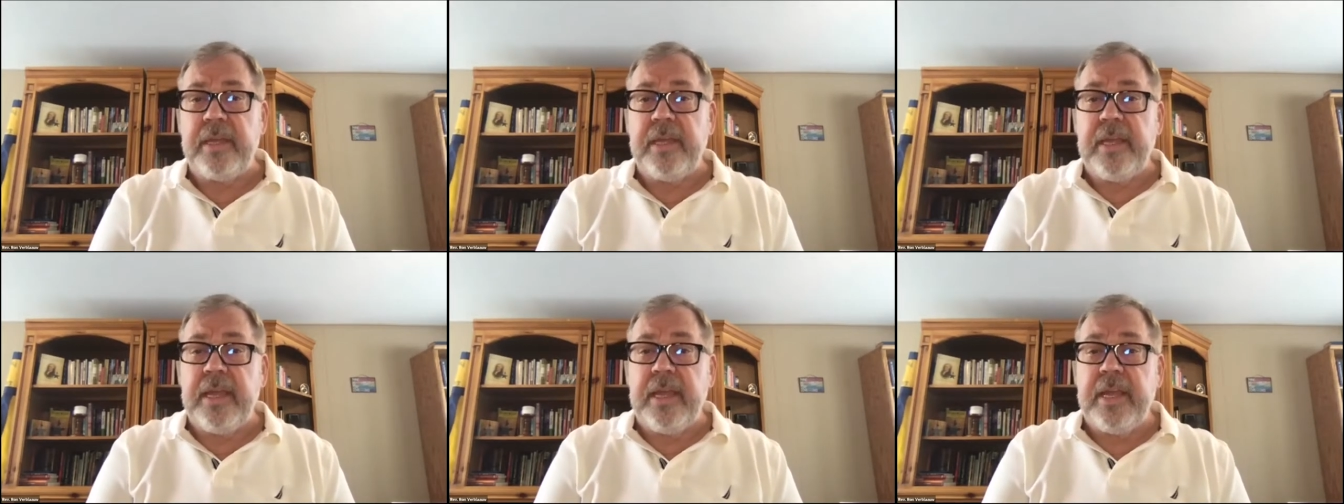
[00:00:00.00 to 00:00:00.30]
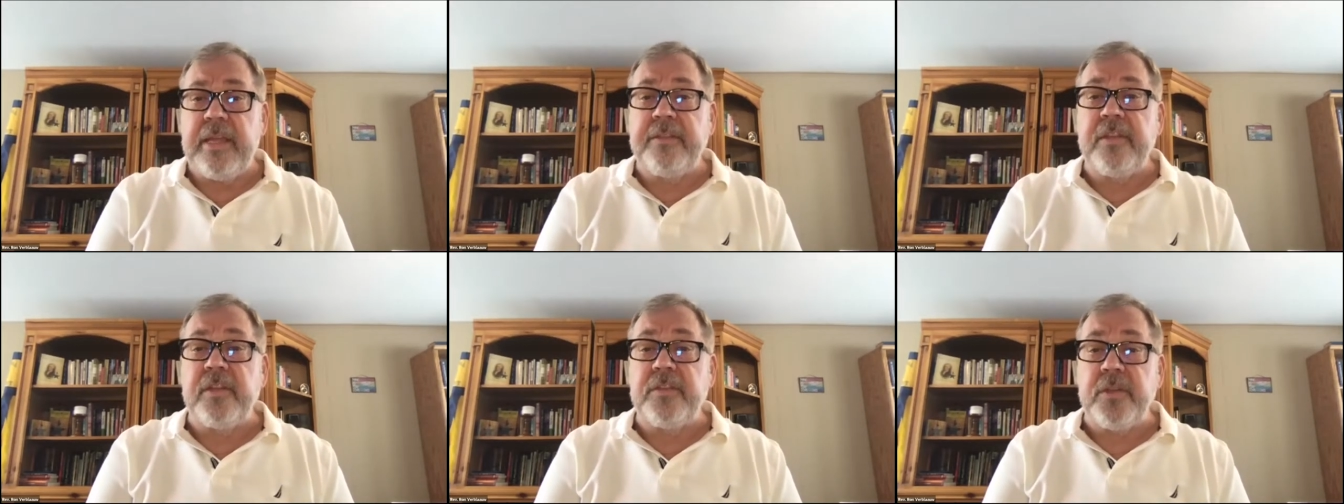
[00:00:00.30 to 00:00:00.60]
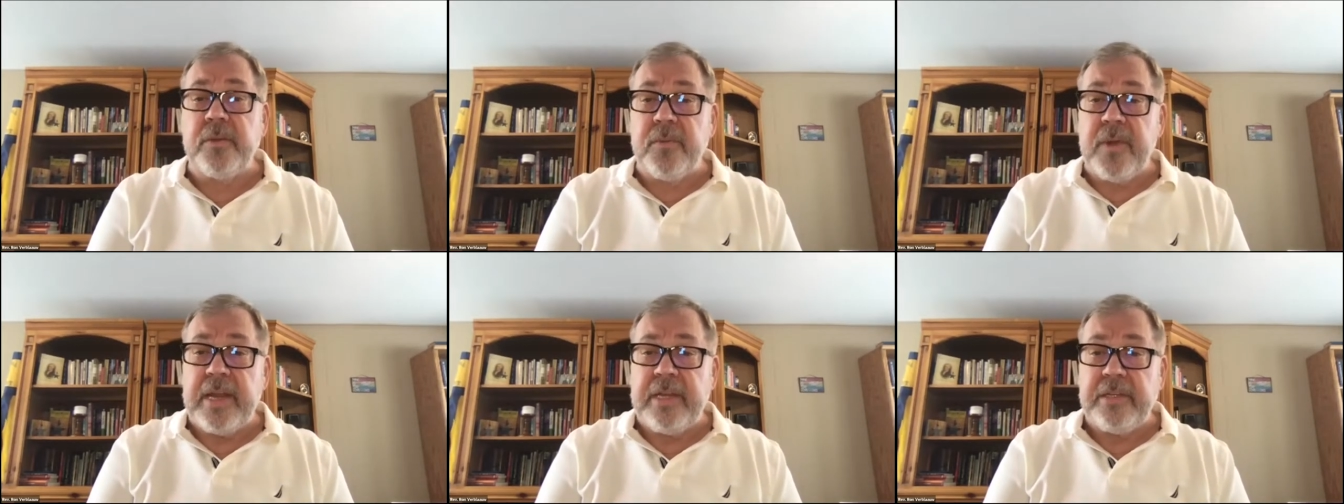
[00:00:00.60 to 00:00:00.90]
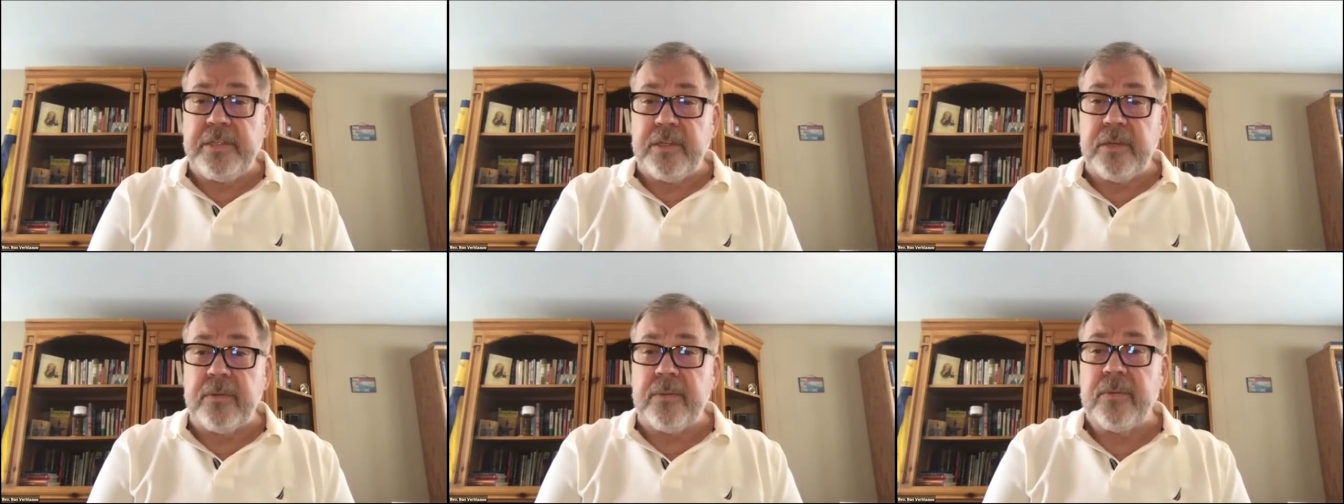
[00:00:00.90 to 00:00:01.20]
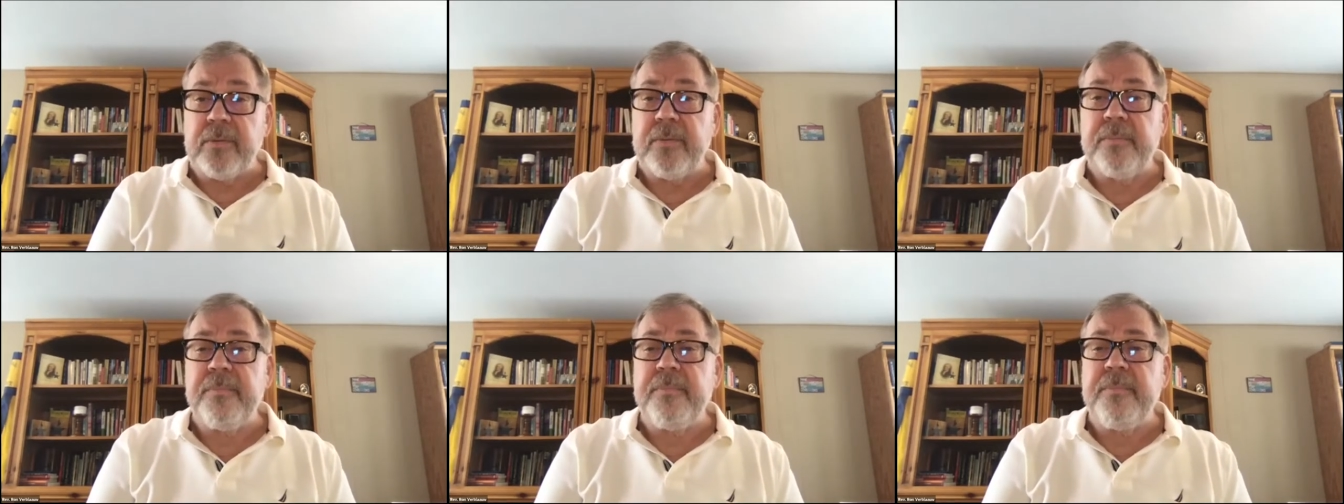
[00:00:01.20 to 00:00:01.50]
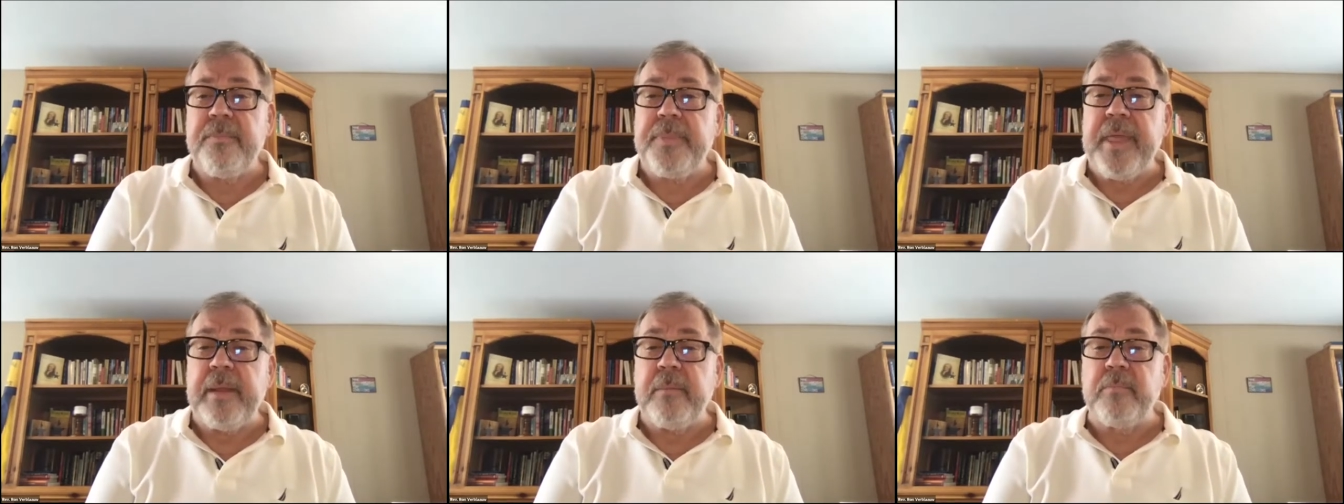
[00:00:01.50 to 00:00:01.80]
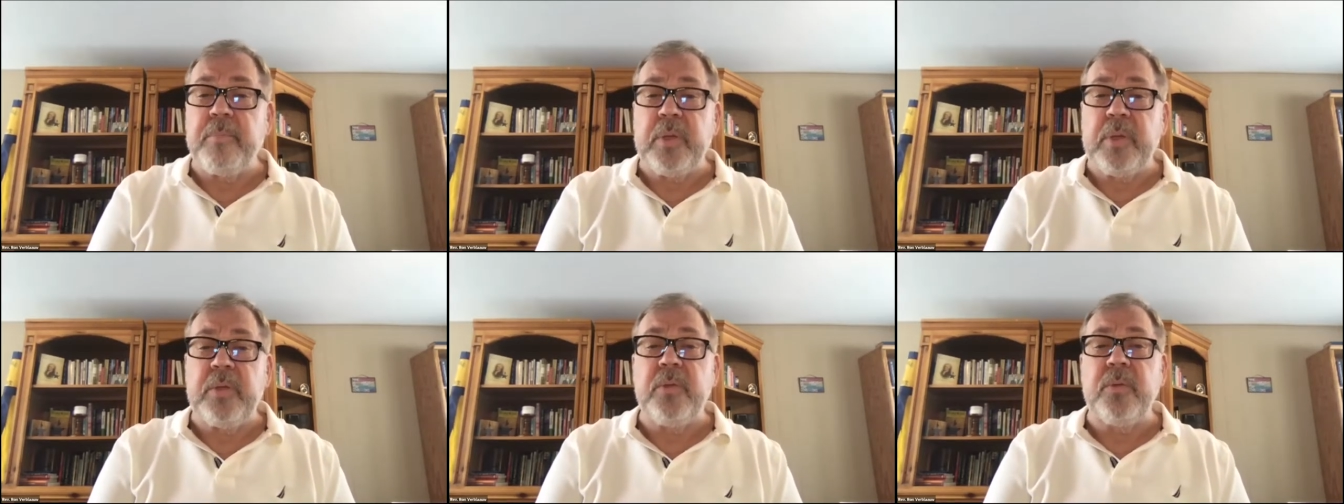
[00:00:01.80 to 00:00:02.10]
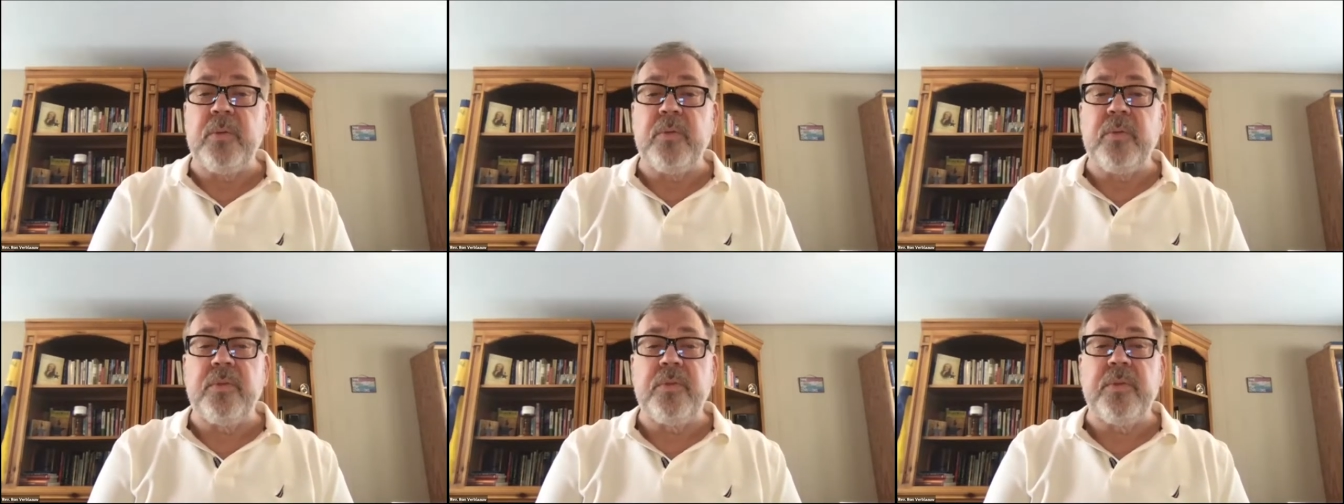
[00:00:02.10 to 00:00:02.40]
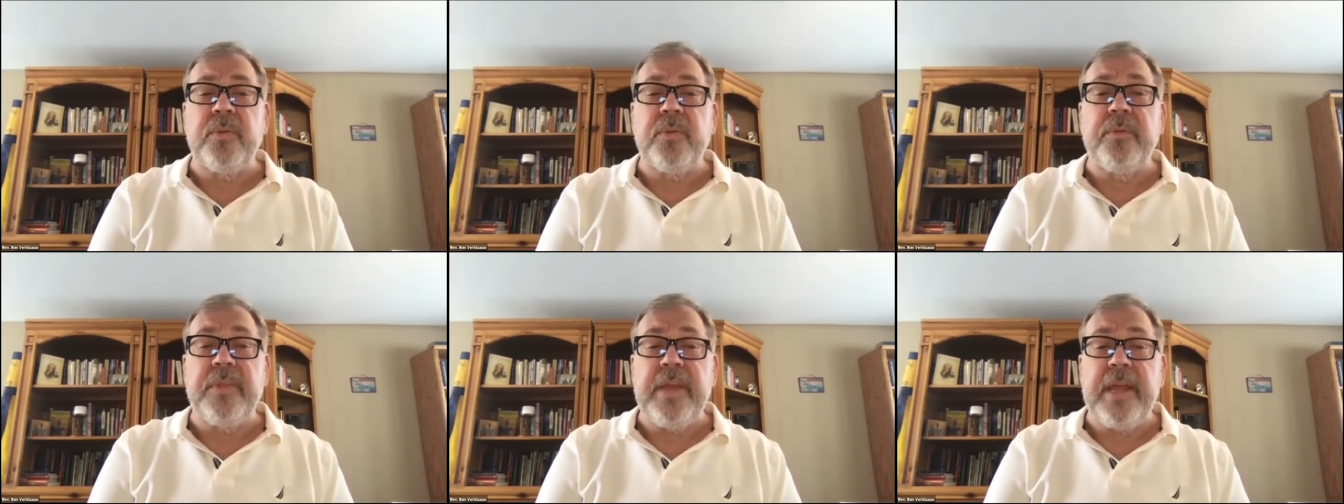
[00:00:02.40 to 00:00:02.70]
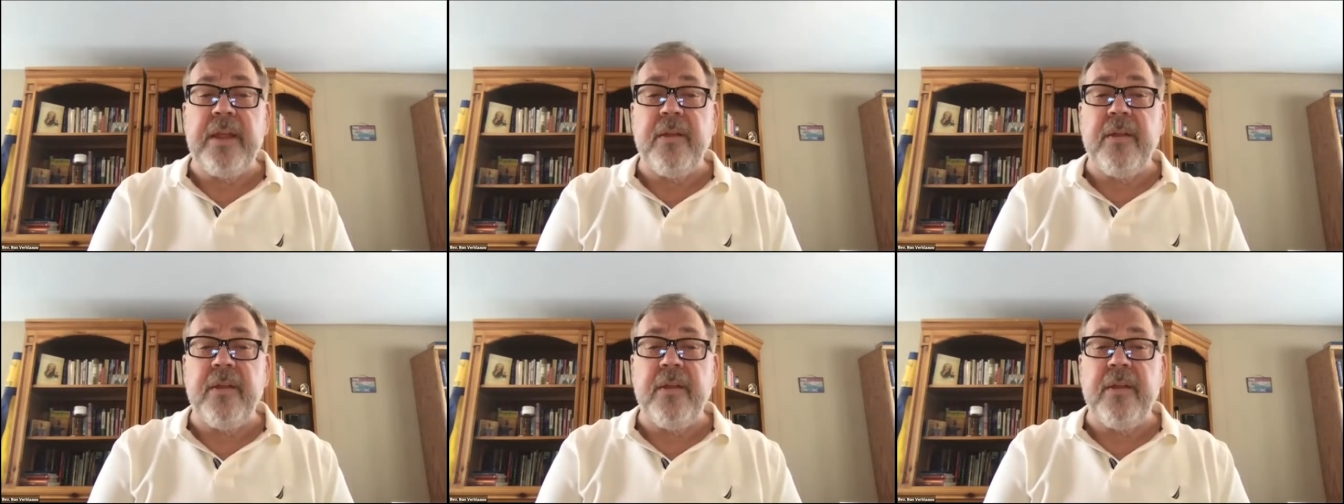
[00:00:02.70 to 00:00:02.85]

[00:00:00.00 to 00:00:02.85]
and the derecho that blew through their